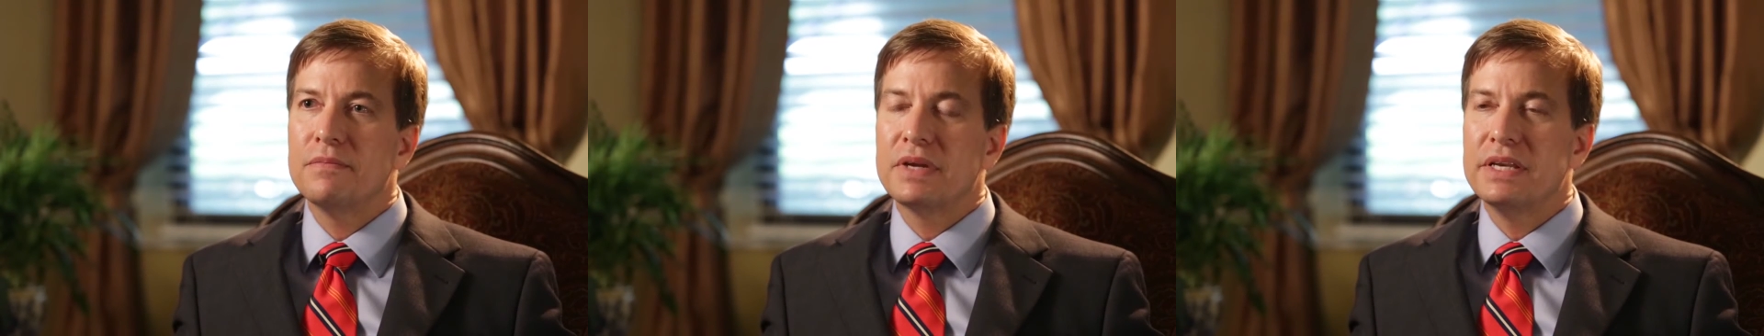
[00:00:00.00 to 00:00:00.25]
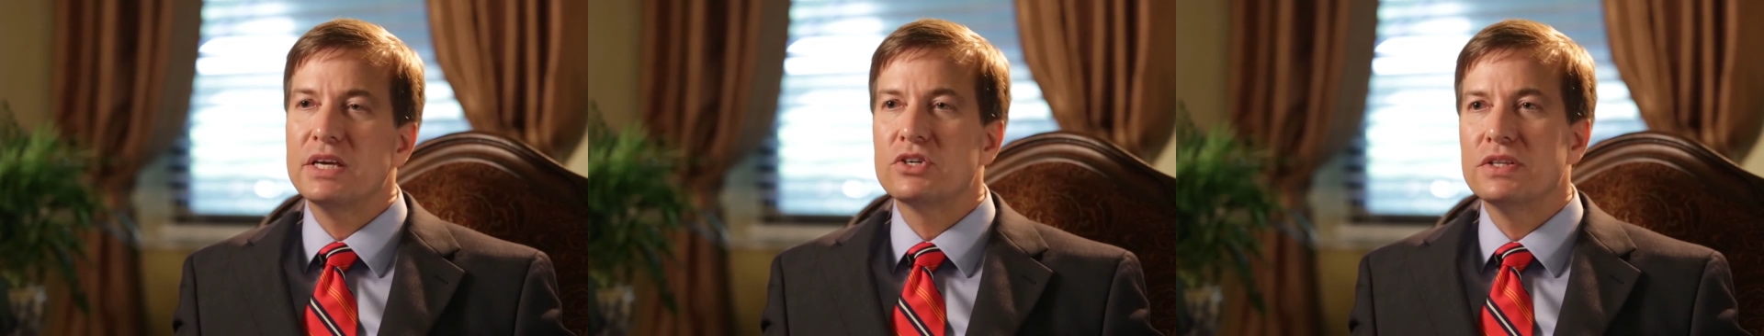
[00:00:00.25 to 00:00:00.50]

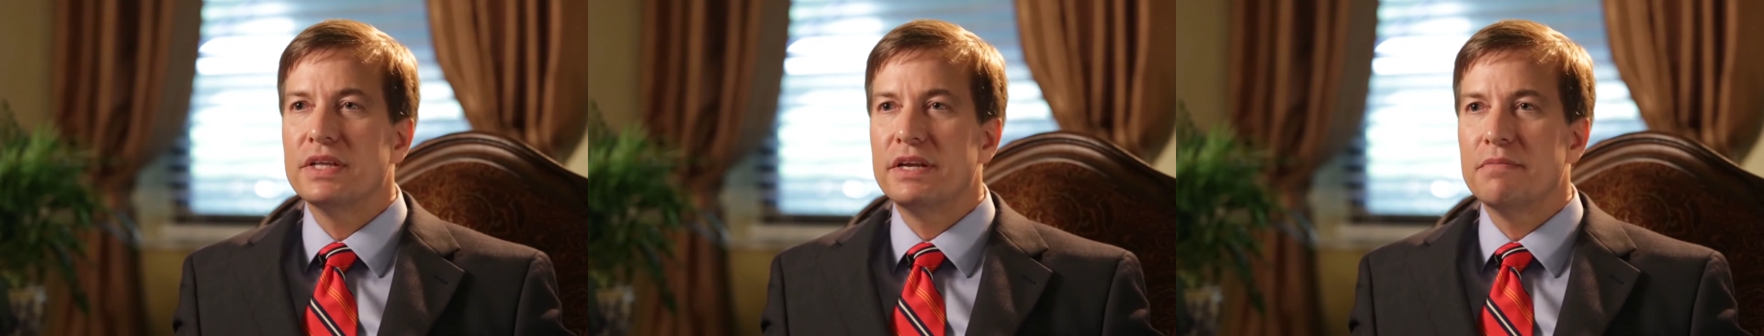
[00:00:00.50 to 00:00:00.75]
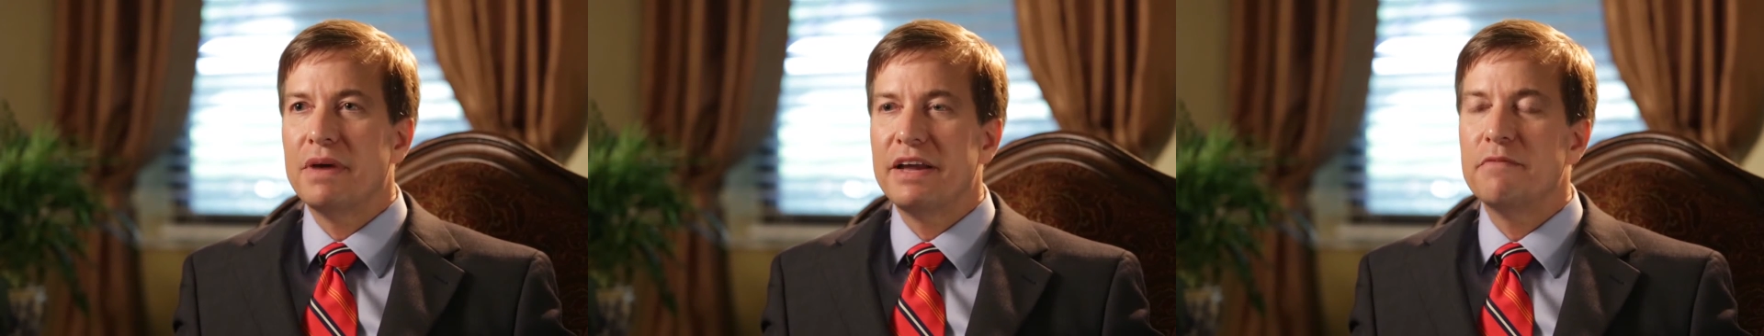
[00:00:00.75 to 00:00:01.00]
condition that
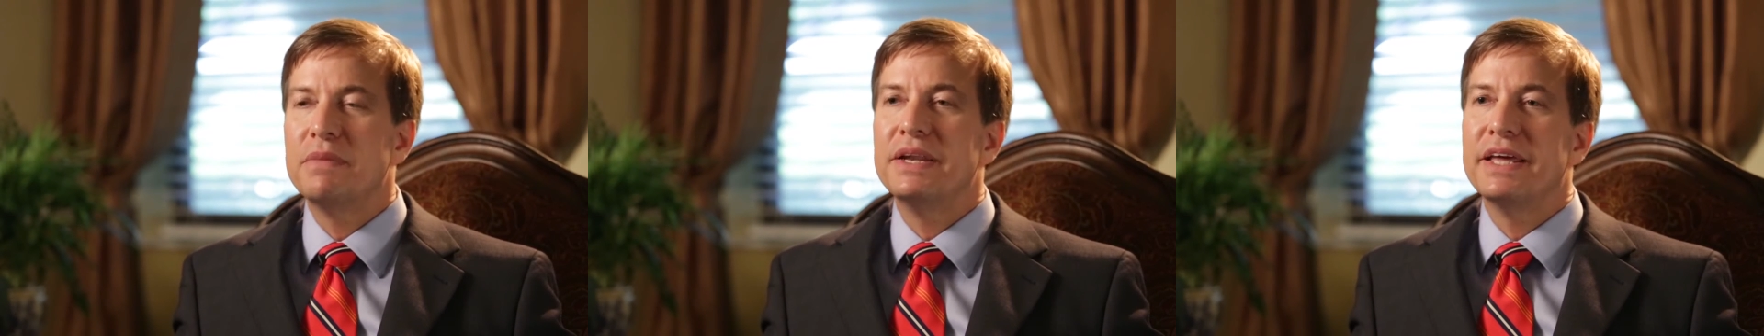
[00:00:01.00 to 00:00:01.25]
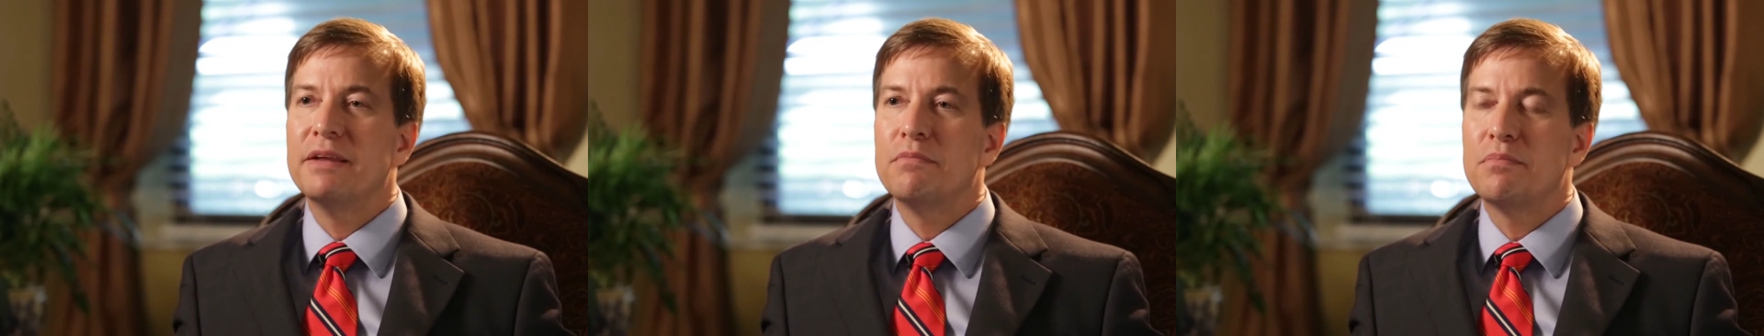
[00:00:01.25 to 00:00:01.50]
it might have
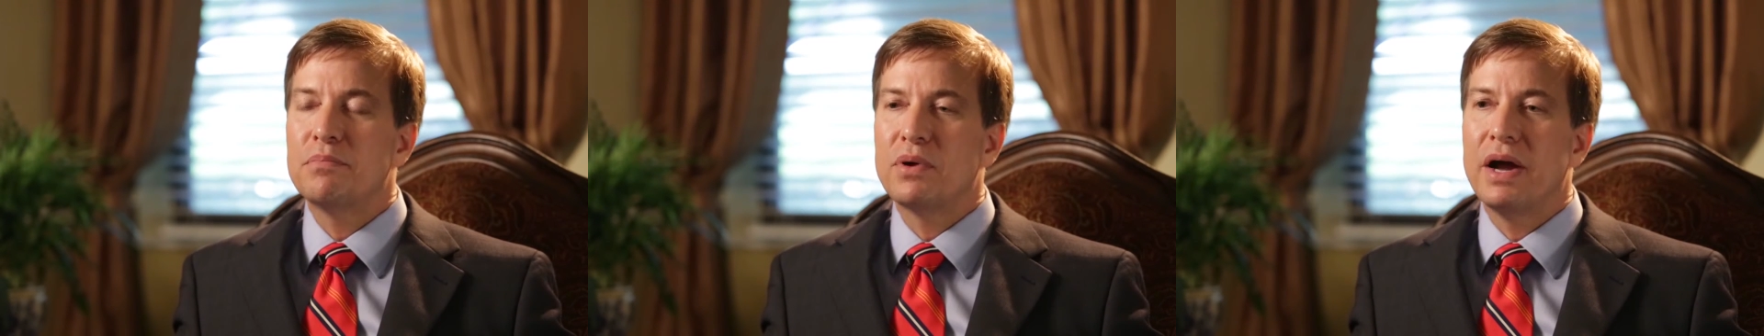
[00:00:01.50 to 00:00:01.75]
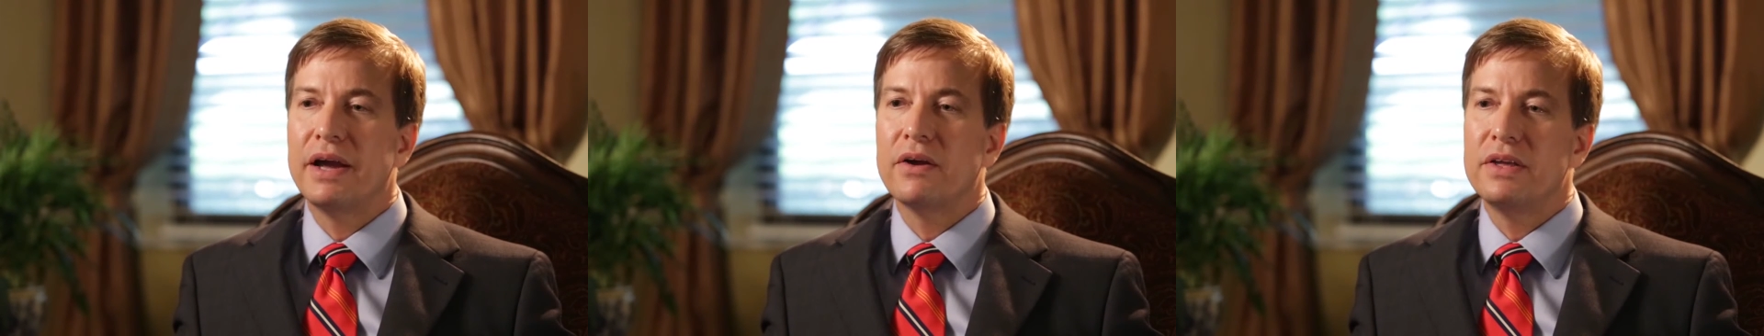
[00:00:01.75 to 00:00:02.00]
been in
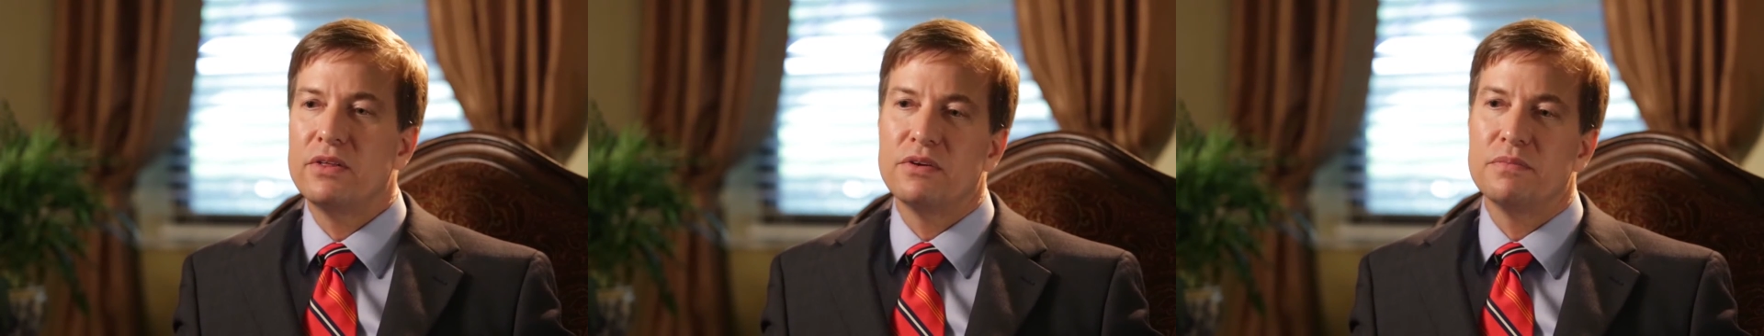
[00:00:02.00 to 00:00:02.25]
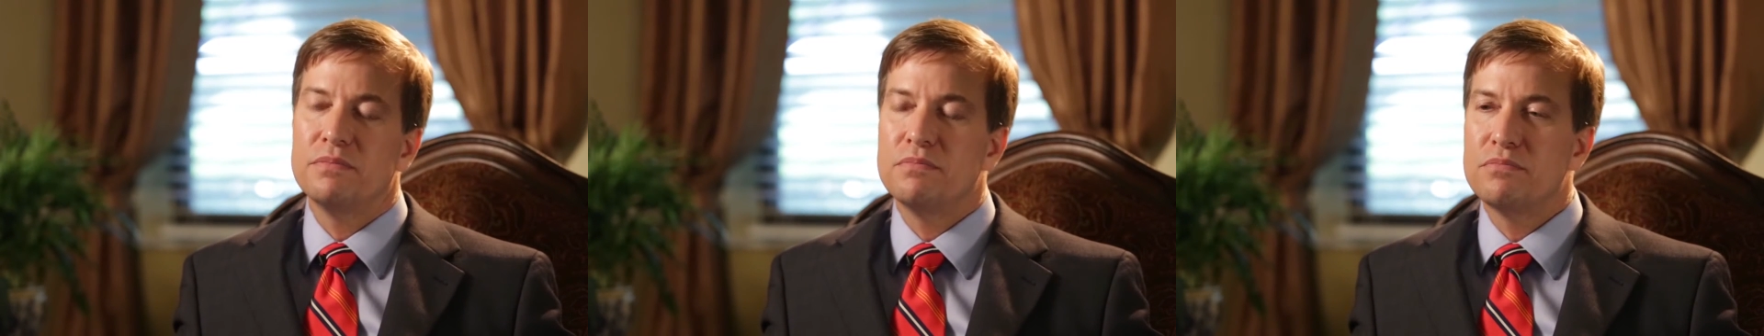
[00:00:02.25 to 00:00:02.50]

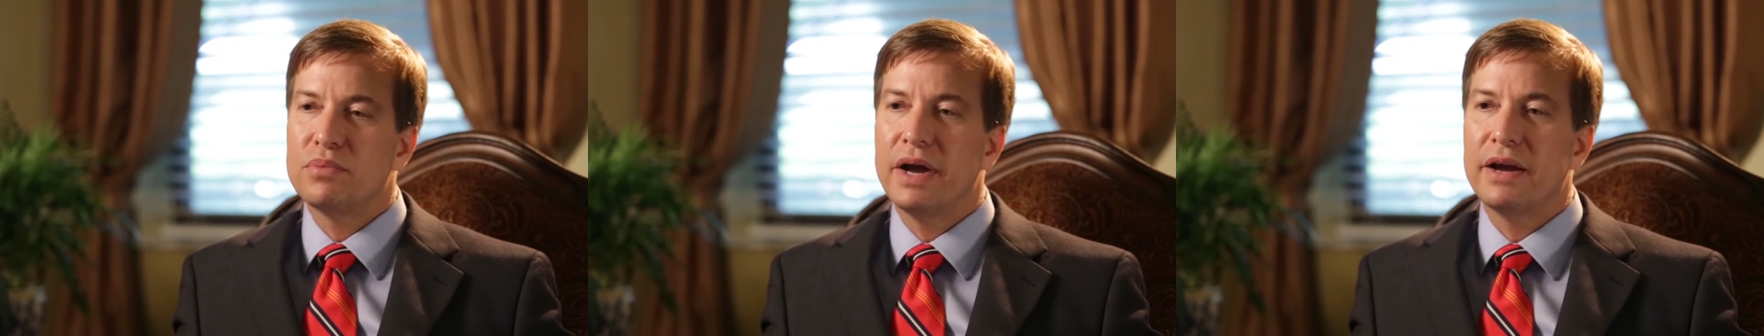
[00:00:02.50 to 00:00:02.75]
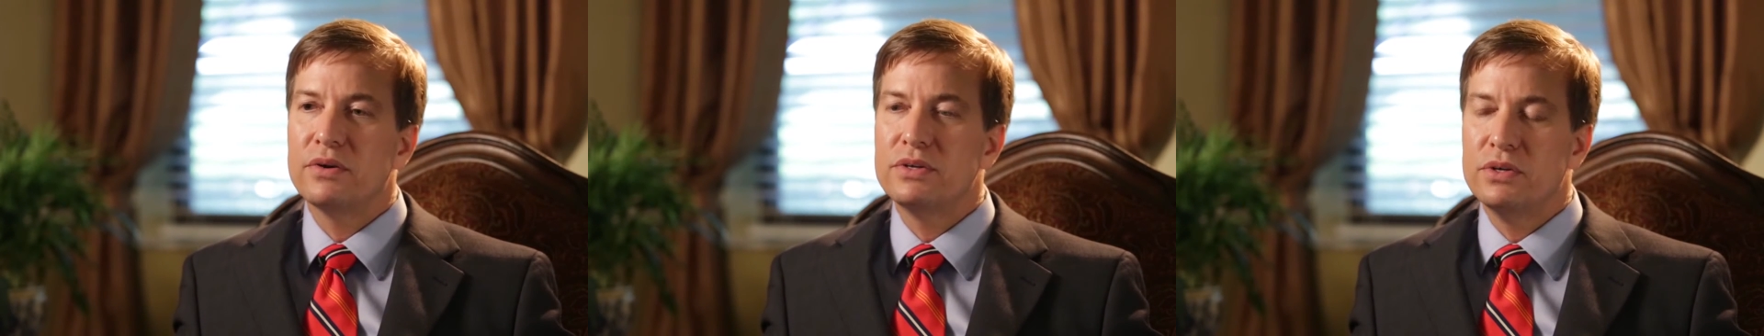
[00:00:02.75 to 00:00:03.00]
either
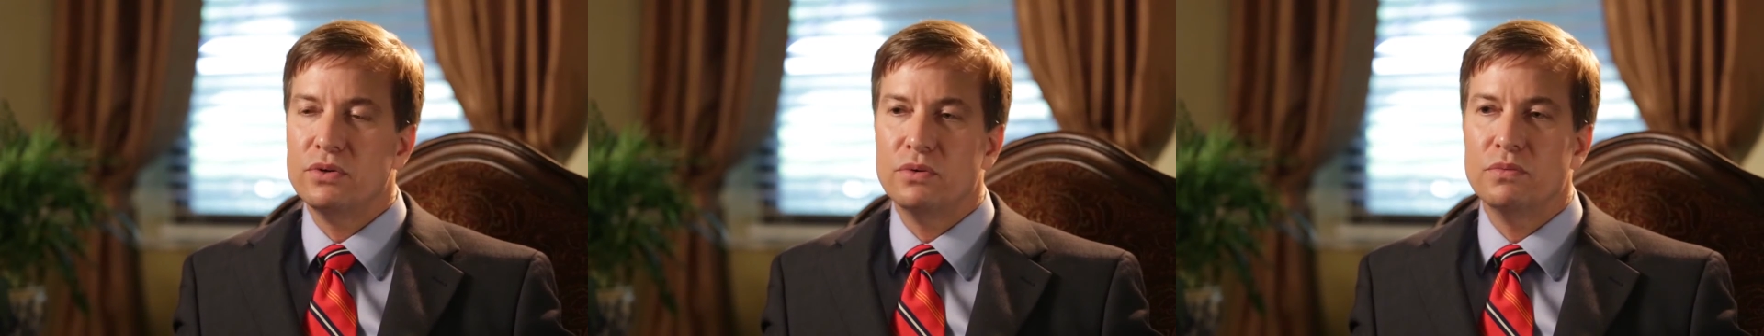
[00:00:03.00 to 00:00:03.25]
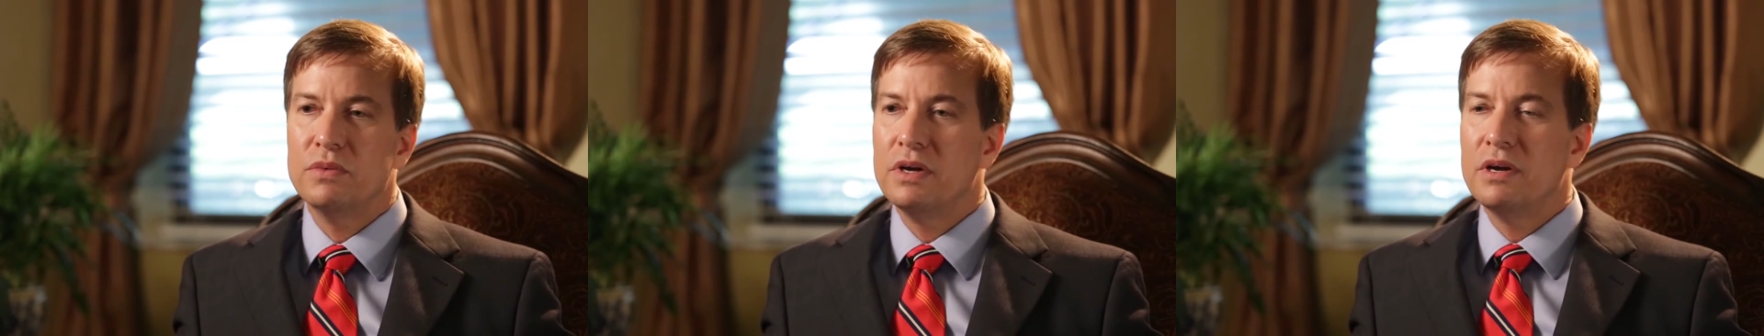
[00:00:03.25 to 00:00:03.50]
prior to